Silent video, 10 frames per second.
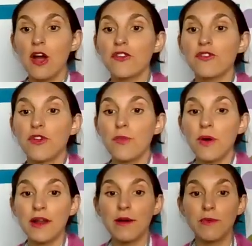So
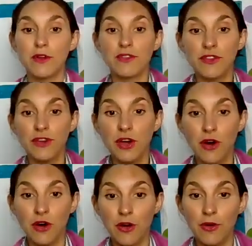what I want to
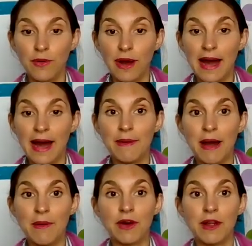know
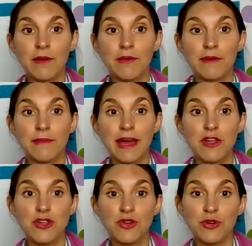and what I want to make
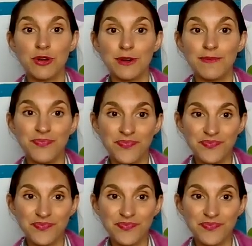sure